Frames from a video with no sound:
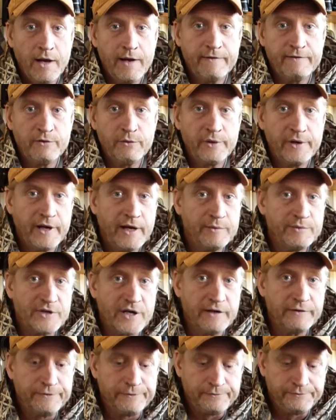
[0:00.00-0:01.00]
Hi everyone, I'm
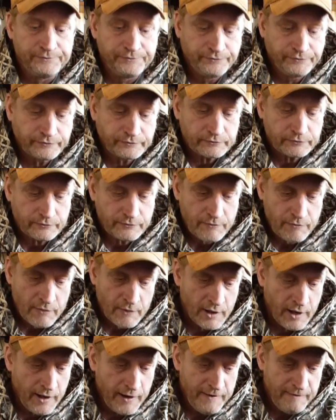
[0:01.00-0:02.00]
Jeff.
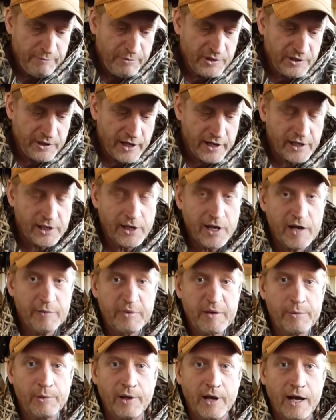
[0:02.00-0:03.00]
I've been getting a lot of
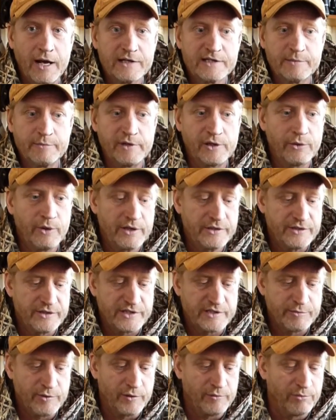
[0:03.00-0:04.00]
people asking me
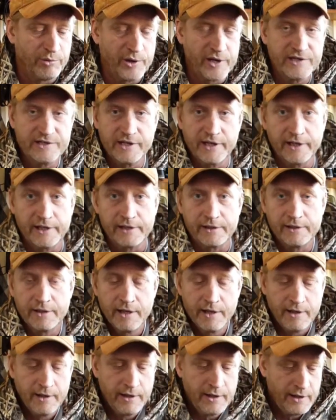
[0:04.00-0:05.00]
questions about brace height.
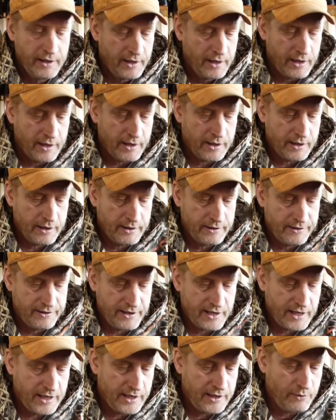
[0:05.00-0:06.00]

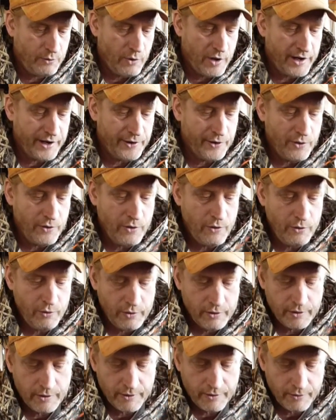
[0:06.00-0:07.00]
They want to
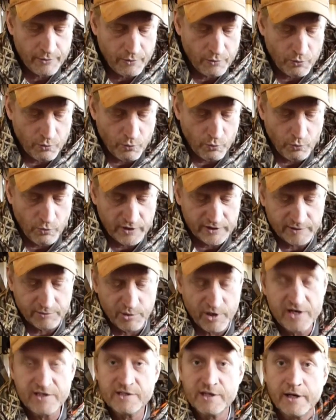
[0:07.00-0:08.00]
know what the
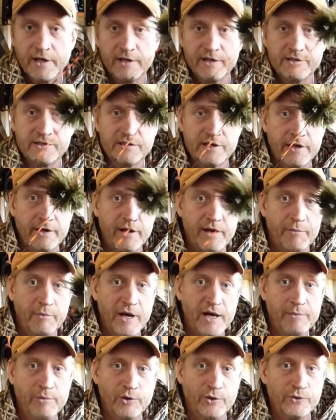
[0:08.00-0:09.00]
brace height is set on
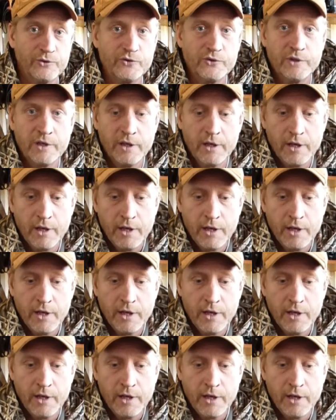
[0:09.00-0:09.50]
my bows